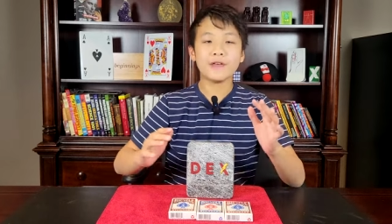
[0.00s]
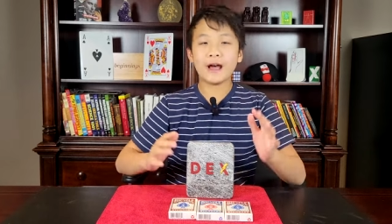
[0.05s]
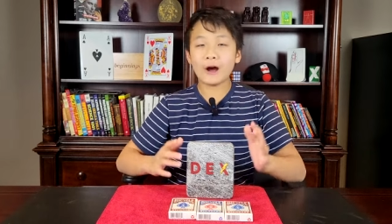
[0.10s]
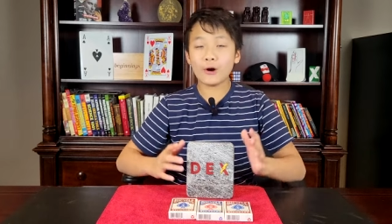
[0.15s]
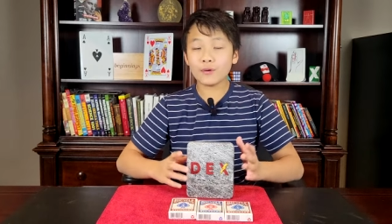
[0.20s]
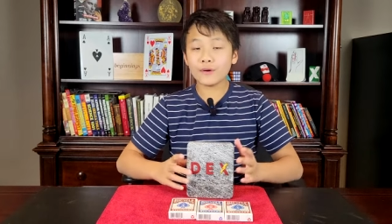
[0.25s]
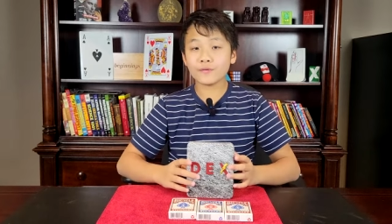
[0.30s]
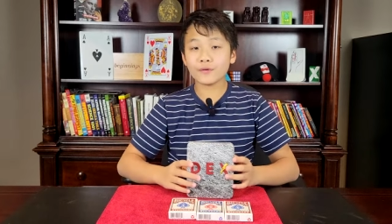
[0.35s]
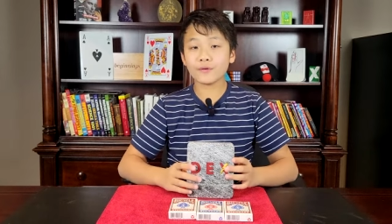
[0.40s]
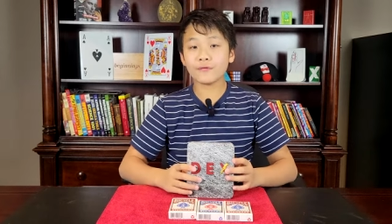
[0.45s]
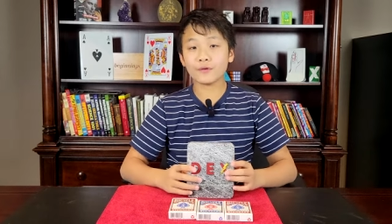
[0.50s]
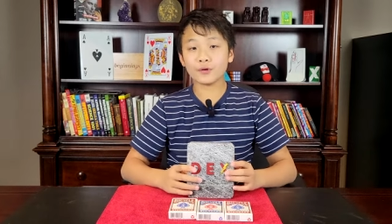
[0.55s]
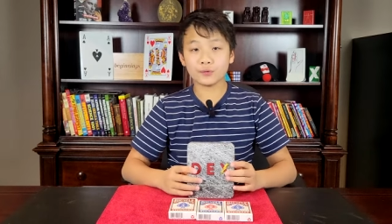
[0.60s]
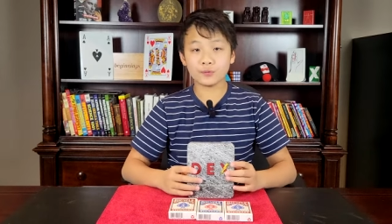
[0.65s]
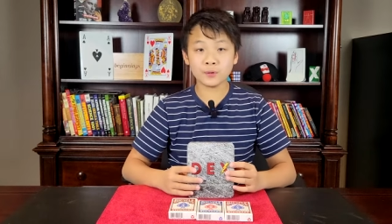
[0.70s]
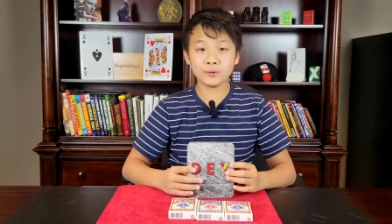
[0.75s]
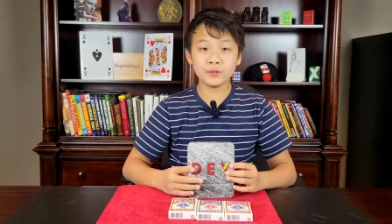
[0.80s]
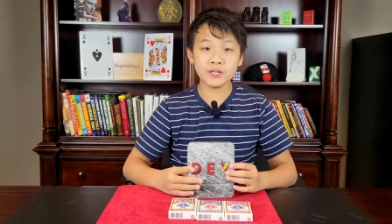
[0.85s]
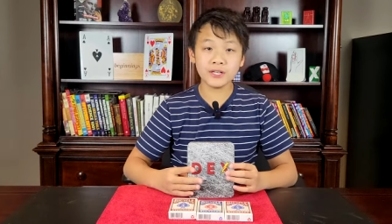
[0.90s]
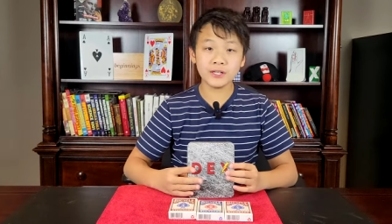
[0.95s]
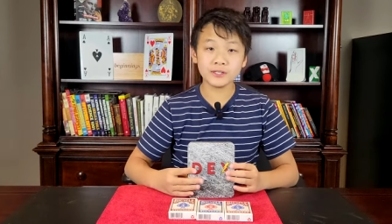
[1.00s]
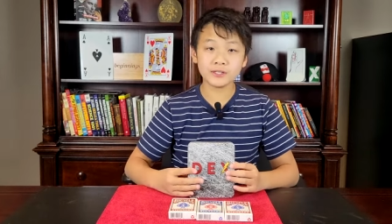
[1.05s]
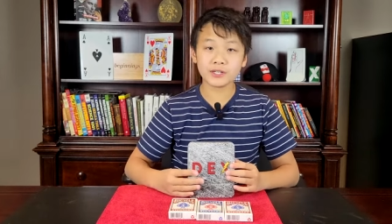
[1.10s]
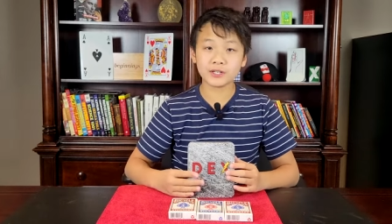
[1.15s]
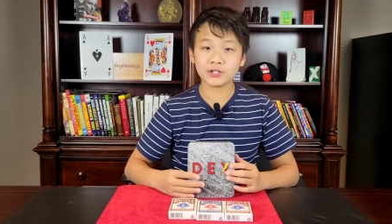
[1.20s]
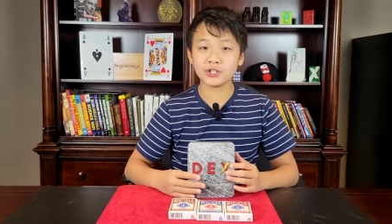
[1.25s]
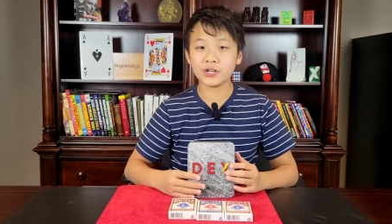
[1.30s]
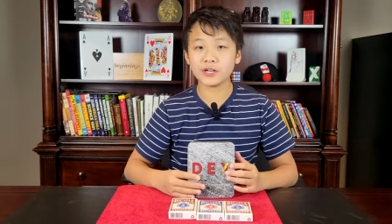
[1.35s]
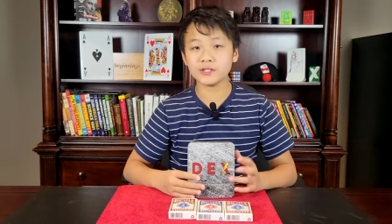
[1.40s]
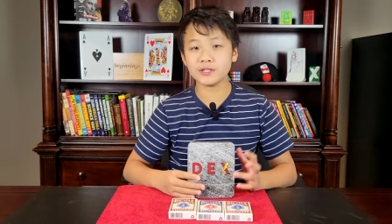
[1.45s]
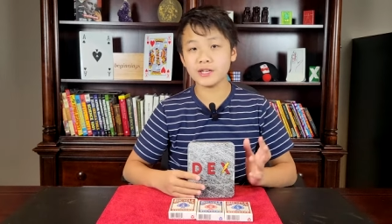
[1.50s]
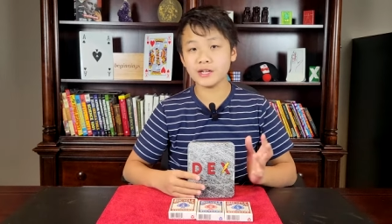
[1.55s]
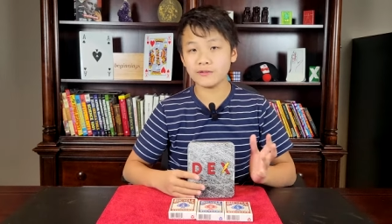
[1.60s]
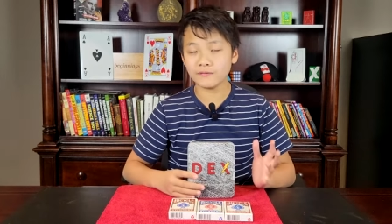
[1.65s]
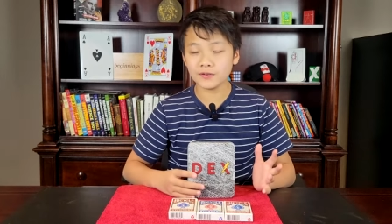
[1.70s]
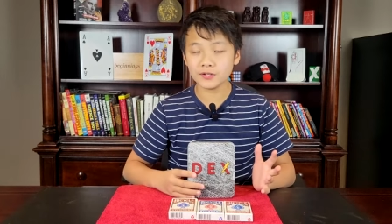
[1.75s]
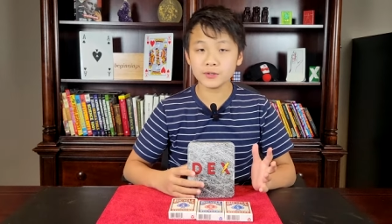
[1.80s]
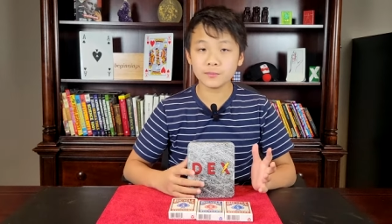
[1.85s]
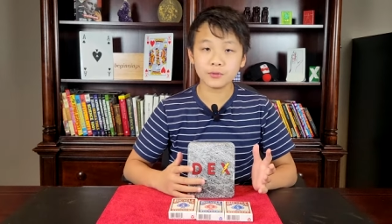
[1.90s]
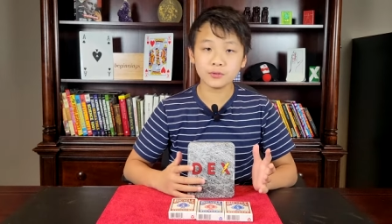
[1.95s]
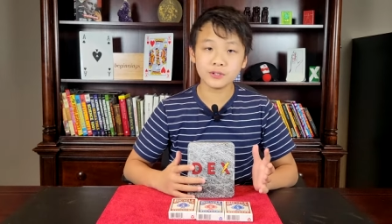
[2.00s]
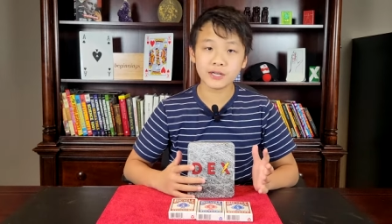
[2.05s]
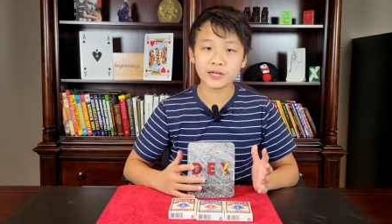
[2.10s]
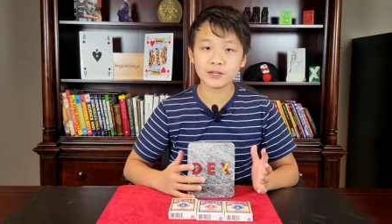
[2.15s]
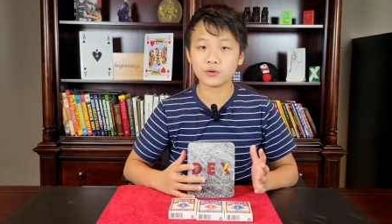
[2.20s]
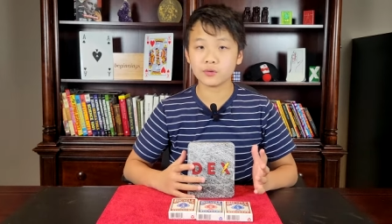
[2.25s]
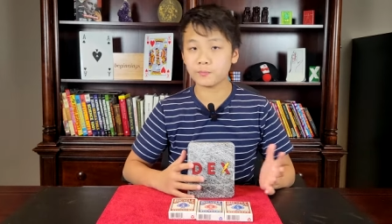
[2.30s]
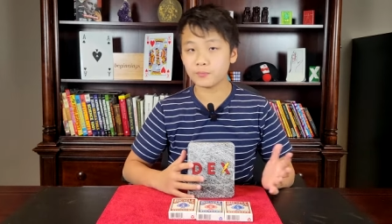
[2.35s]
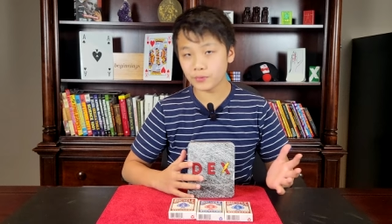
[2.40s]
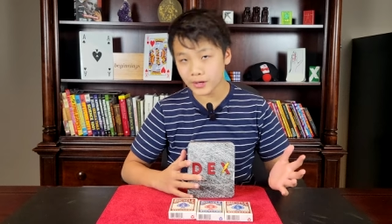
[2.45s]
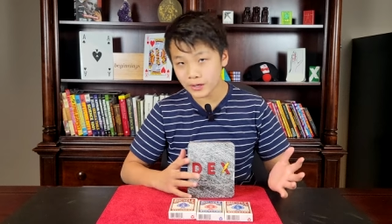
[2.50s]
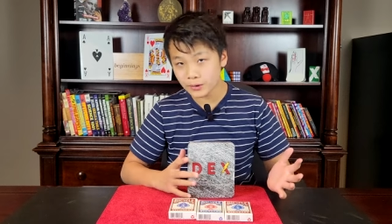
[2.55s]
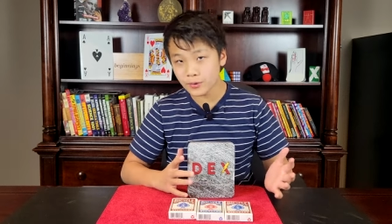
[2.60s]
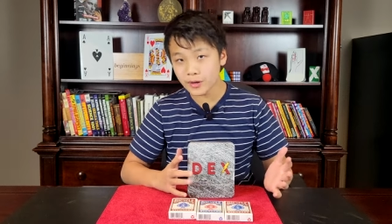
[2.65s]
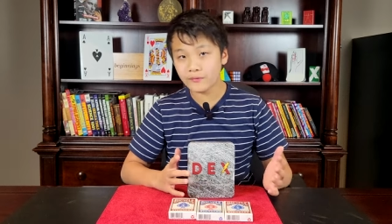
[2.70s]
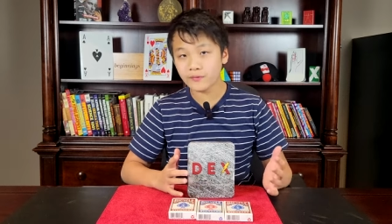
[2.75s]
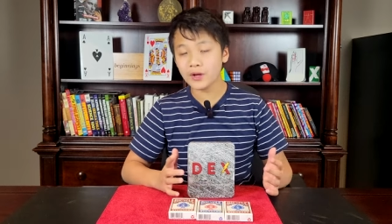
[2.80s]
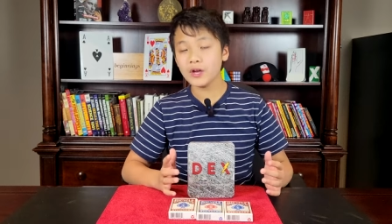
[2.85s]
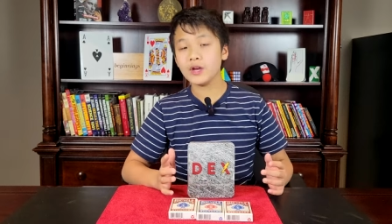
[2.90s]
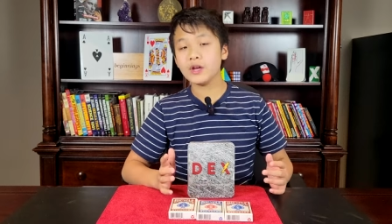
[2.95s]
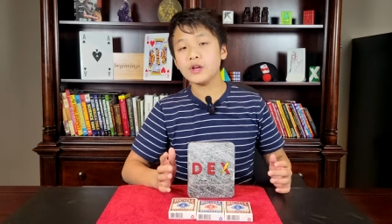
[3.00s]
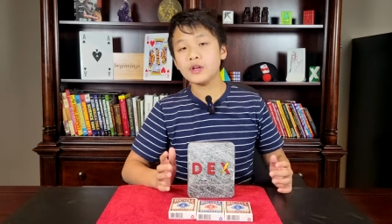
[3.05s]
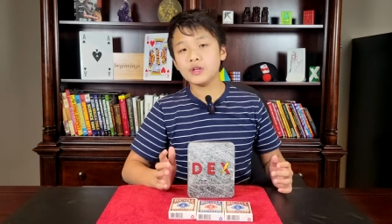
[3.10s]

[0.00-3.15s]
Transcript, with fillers: However, for the routines such as the invisible deck or brainwave,